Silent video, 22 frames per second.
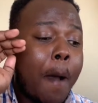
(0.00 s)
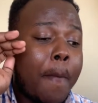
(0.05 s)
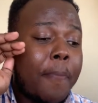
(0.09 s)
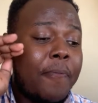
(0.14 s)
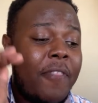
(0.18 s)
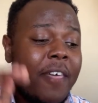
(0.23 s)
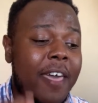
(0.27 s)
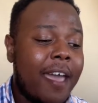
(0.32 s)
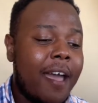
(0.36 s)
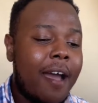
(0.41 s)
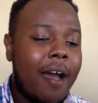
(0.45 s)

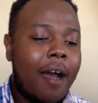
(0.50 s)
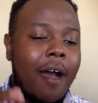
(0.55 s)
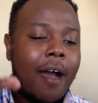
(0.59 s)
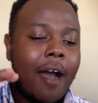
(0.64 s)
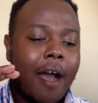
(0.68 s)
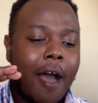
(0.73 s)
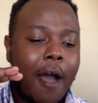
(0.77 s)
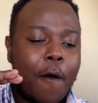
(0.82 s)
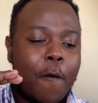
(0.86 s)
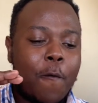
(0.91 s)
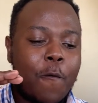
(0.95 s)
there
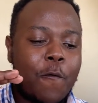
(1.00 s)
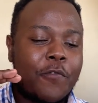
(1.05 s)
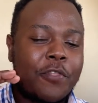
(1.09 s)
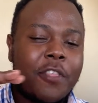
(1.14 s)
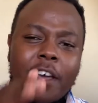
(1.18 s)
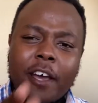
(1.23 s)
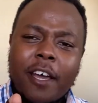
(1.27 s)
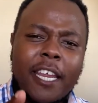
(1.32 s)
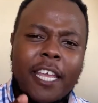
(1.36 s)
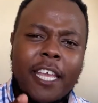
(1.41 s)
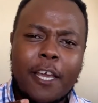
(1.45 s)
are
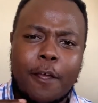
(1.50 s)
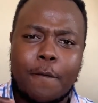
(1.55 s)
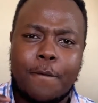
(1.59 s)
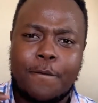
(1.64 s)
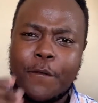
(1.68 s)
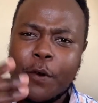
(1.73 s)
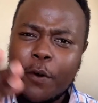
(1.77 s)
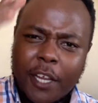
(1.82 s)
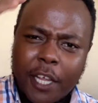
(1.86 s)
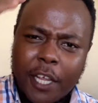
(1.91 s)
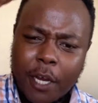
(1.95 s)
30 and
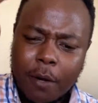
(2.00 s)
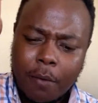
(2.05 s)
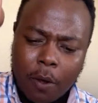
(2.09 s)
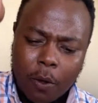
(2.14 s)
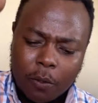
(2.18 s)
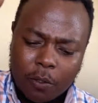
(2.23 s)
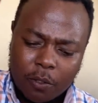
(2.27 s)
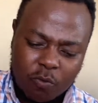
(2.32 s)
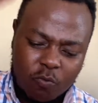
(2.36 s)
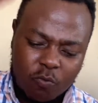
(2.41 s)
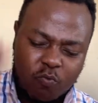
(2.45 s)

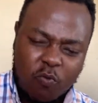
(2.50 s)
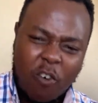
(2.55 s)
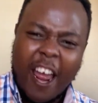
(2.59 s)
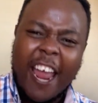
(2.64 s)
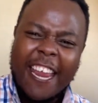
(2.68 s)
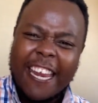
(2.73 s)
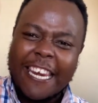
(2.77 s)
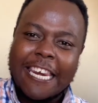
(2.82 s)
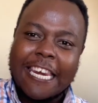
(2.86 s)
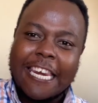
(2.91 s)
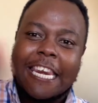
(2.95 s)
40-year-olds
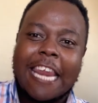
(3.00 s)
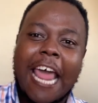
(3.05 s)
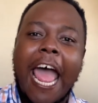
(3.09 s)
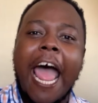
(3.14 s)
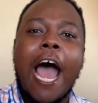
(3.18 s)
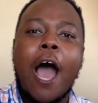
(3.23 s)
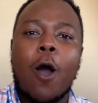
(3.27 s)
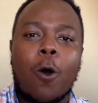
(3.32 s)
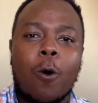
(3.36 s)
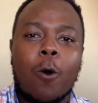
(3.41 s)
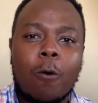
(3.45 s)
right
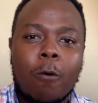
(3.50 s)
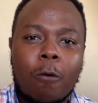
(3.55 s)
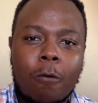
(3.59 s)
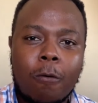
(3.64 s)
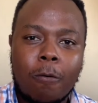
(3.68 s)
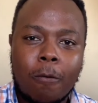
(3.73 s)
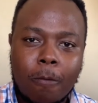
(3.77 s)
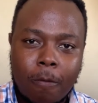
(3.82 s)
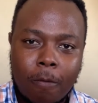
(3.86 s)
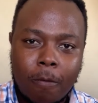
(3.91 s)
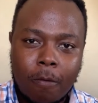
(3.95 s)
now
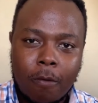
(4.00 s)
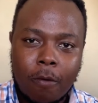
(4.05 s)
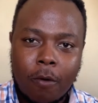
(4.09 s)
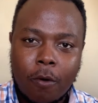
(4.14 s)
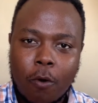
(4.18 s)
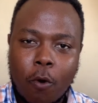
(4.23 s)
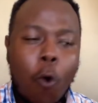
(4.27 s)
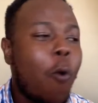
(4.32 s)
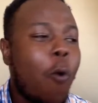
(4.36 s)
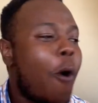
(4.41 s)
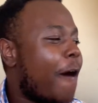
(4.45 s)

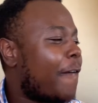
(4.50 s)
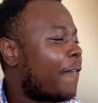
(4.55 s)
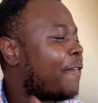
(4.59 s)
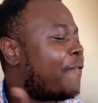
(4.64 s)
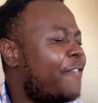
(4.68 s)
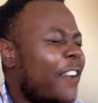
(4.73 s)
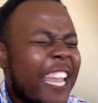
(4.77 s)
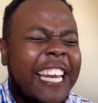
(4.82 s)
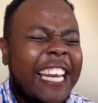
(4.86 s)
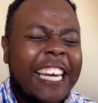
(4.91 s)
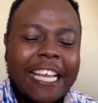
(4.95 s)
who are
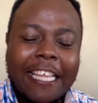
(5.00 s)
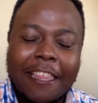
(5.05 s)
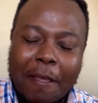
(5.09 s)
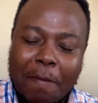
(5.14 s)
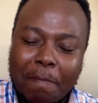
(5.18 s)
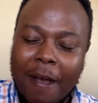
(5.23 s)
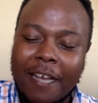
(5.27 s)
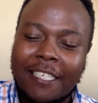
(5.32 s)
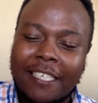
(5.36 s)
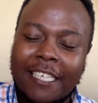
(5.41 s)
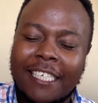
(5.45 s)
failing the
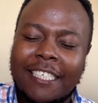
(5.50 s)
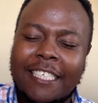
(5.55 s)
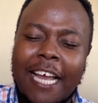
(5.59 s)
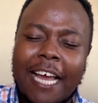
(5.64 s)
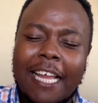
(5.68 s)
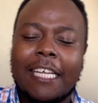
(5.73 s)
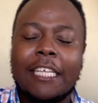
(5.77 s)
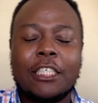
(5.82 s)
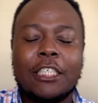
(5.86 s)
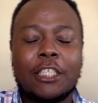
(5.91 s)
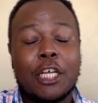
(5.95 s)
Bussit
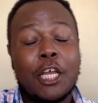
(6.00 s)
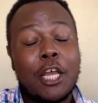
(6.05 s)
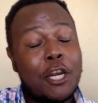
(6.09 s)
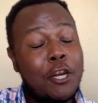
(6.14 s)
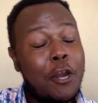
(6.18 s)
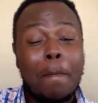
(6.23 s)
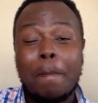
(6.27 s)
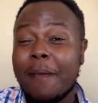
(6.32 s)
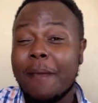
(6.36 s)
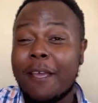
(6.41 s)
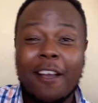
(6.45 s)
Challenge,
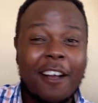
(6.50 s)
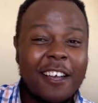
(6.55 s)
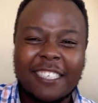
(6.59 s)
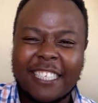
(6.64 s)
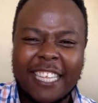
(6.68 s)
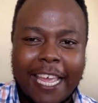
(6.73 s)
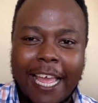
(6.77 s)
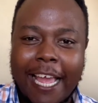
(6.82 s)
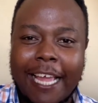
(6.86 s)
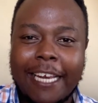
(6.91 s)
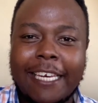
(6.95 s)
not because they
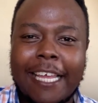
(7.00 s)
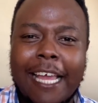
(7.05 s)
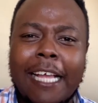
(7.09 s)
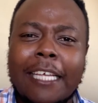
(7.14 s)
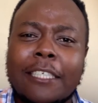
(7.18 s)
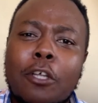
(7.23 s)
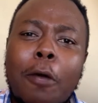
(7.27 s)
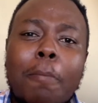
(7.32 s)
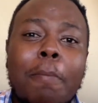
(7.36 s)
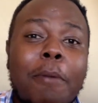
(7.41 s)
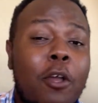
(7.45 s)
can dance,
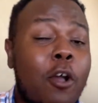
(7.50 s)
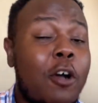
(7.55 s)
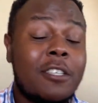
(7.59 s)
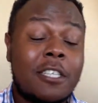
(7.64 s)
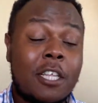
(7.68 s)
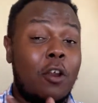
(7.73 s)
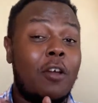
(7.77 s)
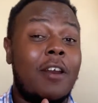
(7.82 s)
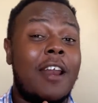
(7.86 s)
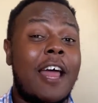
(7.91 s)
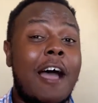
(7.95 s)
not because they
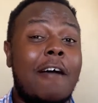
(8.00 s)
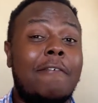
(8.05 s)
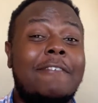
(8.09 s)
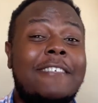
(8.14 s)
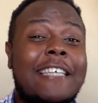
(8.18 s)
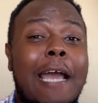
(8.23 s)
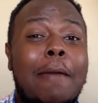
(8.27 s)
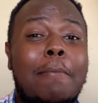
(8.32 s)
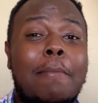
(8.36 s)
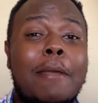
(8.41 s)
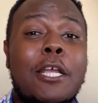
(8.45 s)
don't have
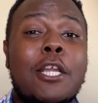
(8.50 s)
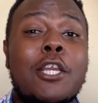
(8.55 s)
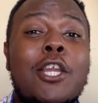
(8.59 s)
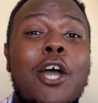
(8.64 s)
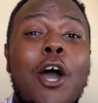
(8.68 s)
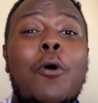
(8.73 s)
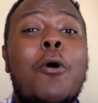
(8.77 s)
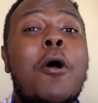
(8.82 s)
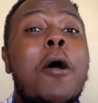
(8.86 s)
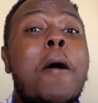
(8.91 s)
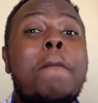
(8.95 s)
timing,
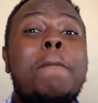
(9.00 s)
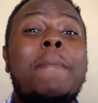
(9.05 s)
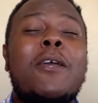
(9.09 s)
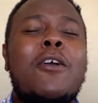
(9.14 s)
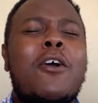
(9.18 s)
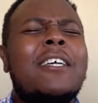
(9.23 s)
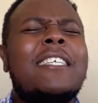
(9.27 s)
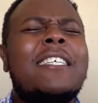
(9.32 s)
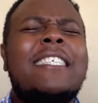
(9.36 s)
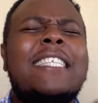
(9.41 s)
no, because